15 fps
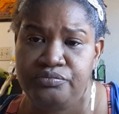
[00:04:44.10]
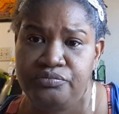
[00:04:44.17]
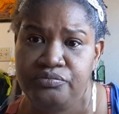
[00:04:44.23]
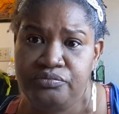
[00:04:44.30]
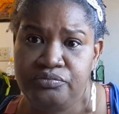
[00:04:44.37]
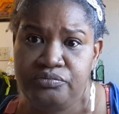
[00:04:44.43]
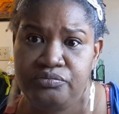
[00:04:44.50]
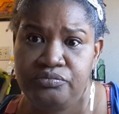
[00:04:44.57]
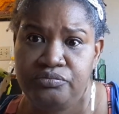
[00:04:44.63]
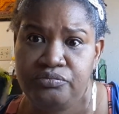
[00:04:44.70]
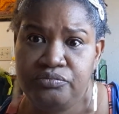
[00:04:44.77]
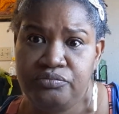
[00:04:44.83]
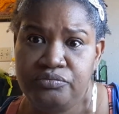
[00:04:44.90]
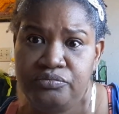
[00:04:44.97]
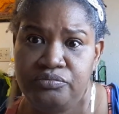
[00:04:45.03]

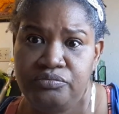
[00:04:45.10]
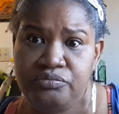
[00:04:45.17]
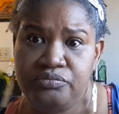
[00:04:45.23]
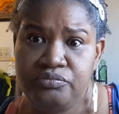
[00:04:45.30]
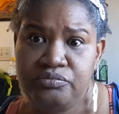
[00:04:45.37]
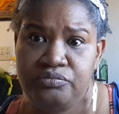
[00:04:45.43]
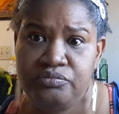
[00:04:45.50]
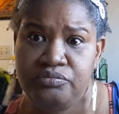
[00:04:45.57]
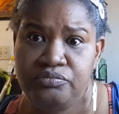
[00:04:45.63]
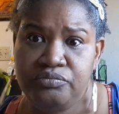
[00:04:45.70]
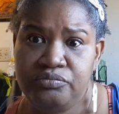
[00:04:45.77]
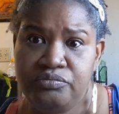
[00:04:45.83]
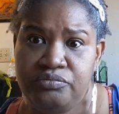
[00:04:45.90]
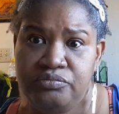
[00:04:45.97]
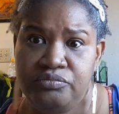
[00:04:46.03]

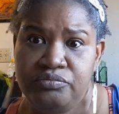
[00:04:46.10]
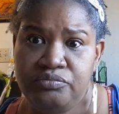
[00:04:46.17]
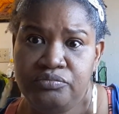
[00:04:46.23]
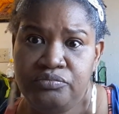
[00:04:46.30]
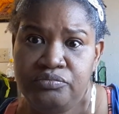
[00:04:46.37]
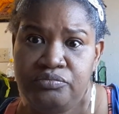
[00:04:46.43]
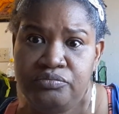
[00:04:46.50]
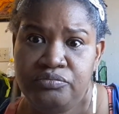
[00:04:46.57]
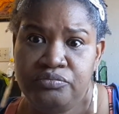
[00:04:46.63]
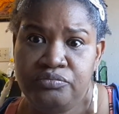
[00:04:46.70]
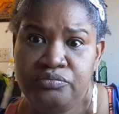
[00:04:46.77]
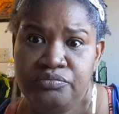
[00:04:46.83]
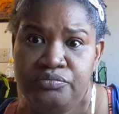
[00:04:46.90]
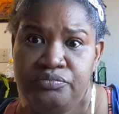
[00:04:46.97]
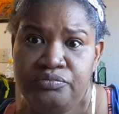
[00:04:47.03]

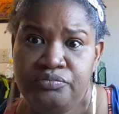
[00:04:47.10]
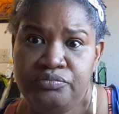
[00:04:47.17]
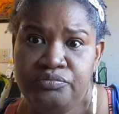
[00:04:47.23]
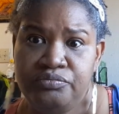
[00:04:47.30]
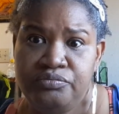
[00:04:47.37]
(no one is talking)